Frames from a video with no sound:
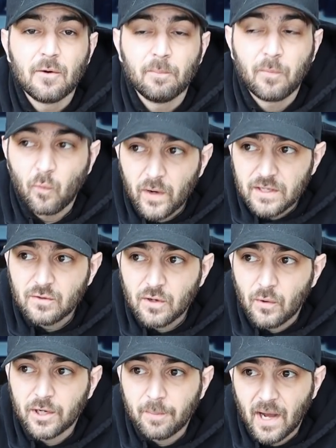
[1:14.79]
But when you
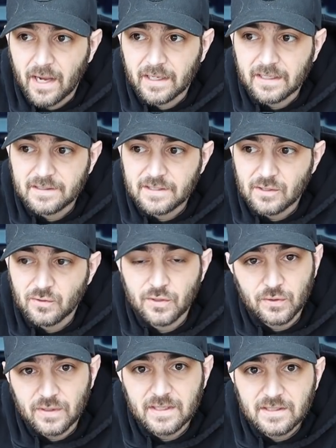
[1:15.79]
go into buying an E C U,
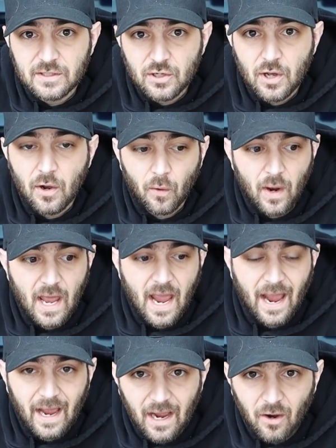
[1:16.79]
you need to know
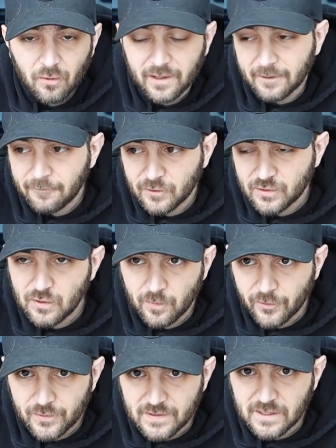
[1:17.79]
how, like for
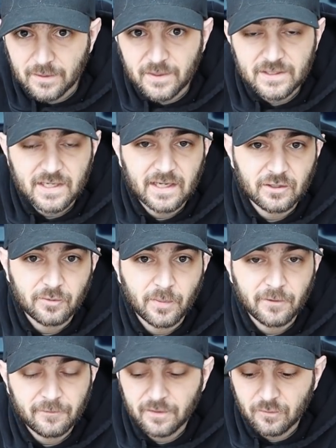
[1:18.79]
Subarus, this can be standard,
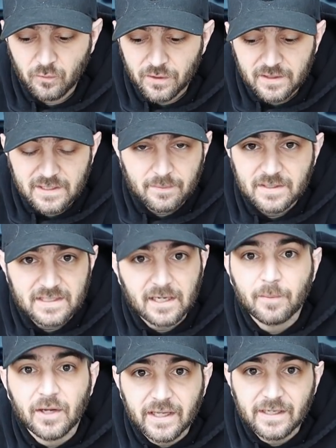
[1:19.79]
but this can be said
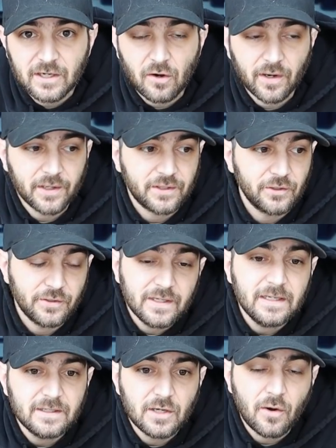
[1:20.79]
about any car out there. You
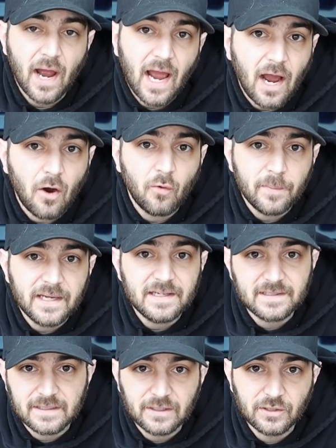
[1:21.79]
need to know how many
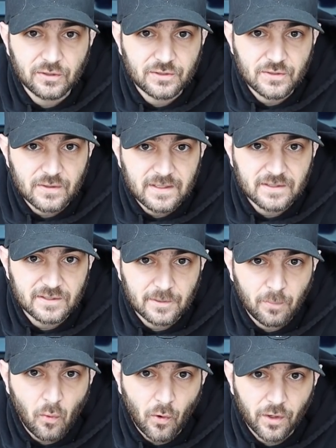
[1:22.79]
cylinders you need to
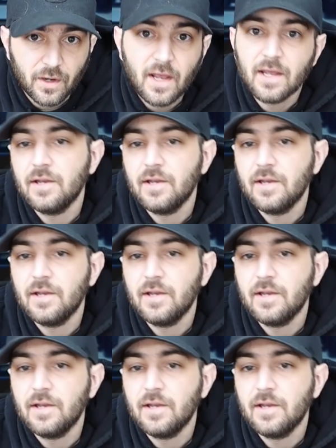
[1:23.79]
support.